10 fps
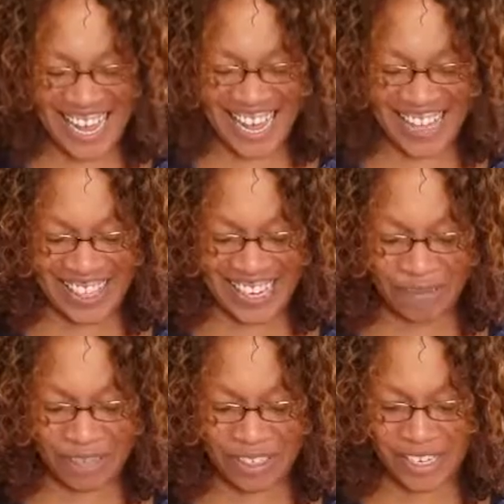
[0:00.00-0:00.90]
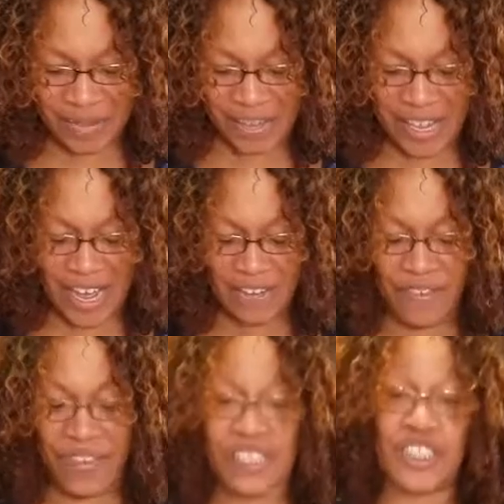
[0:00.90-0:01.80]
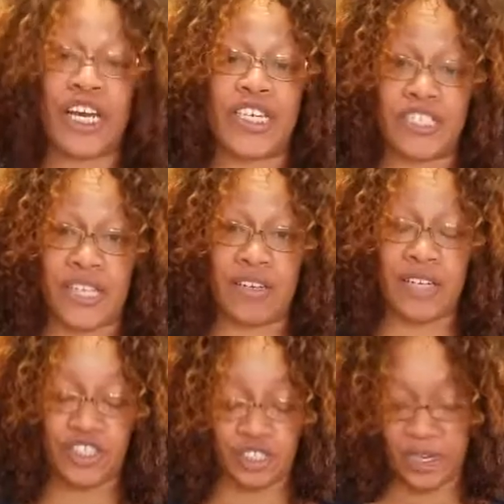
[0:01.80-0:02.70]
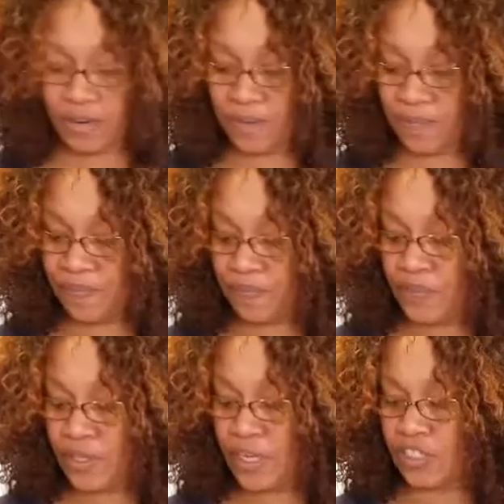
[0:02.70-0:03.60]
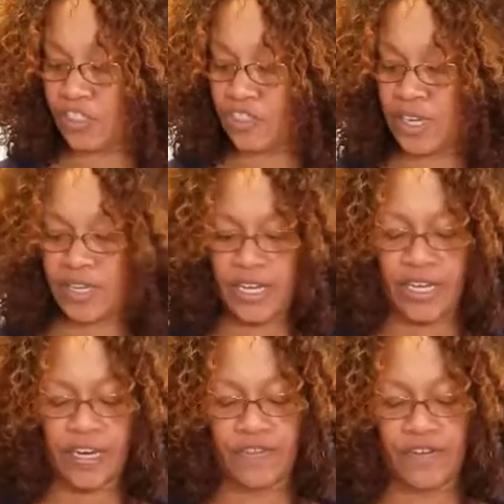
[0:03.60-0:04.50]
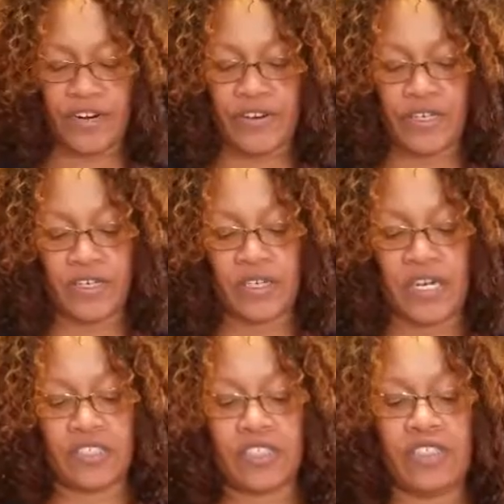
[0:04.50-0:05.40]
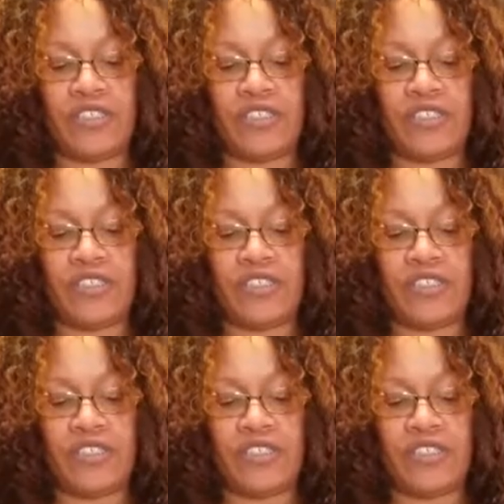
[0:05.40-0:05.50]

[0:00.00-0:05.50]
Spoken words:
I think I'm going to stay with that. If anything changes, I'll let you know. The luster on the hair, very good luster.